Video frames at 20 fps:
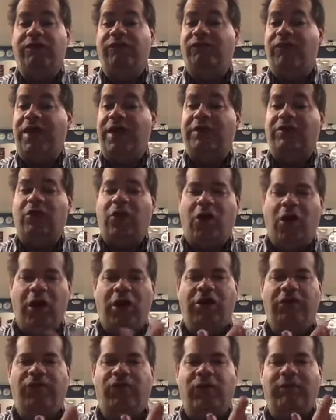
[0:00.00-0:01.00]
In fact,
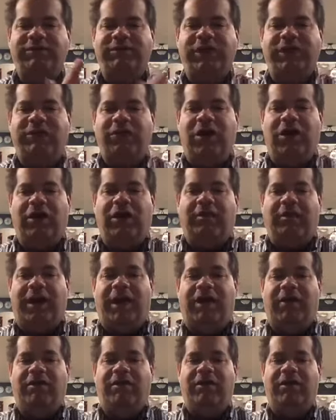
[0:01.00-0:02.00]
all the forms I talk
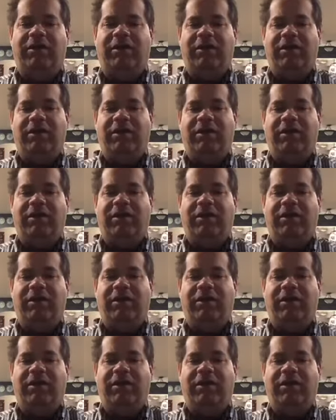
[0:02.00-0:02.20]
about